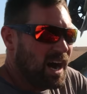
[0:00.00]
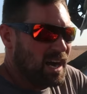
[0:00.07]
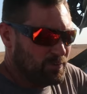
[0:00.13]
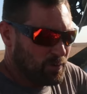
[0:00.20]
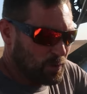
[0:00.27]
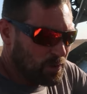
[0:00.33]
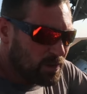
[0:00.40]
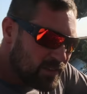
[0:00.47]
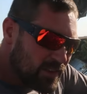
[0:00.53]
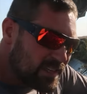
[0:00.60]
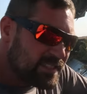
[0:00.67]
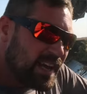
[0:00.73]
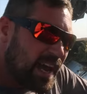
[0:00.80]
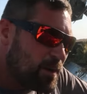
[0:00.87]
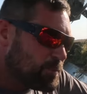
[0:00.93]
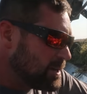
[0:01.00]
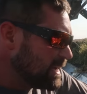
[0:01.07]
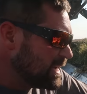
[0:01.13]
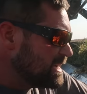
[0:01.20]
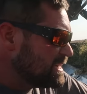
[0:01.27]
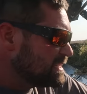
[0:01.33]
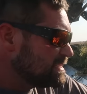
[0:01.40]
I've heard of this
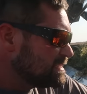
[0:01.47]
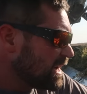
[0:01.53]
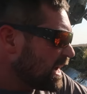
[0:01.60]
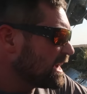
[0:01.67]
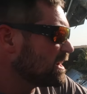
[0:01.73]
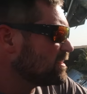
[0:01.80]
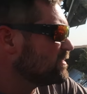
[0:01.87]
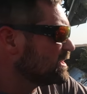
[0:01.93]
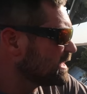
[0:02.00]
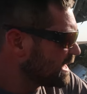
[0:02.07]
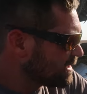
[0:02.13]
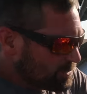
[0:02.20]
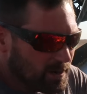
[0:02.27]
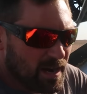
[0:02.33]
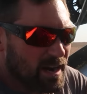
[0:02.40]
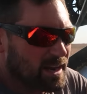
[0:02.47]
happening. I have never